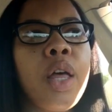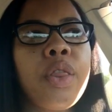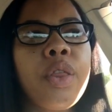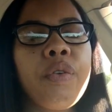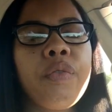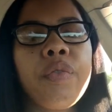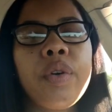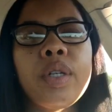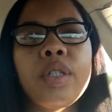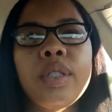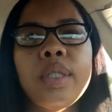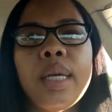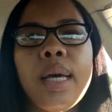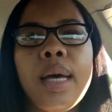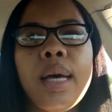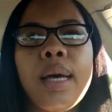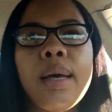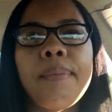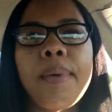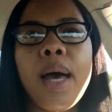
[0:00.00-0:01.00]
The first
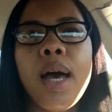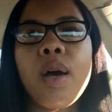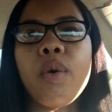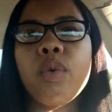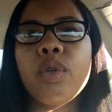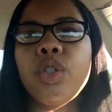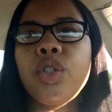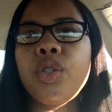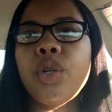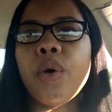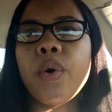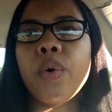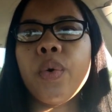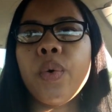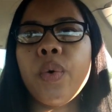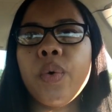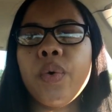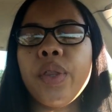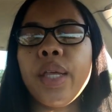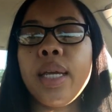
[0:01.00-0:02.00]
time I was
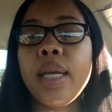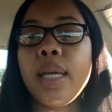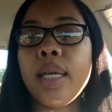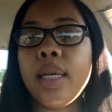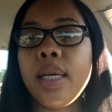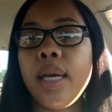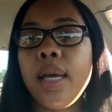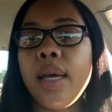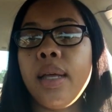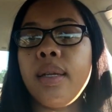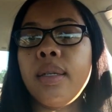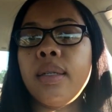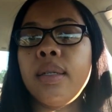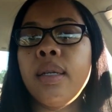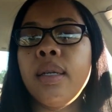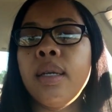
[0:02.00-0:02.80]
told that it can't